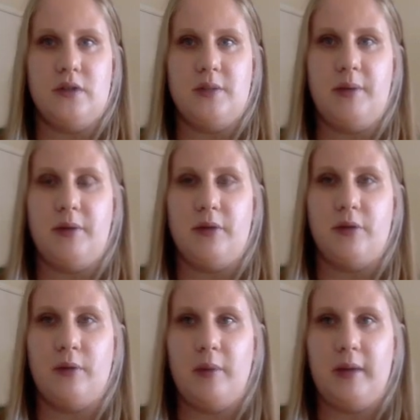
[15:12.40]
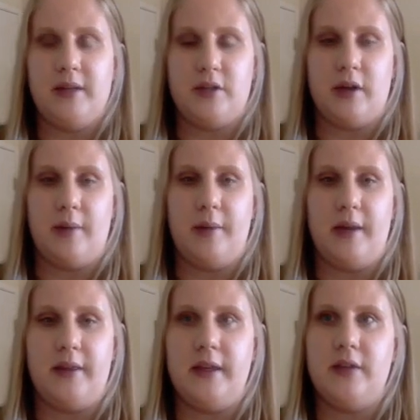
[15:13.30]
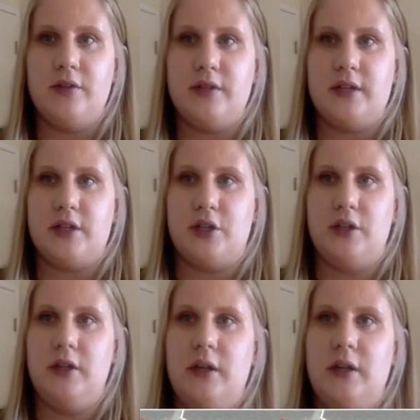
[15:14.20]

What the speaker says: about the three-way stop at the intersection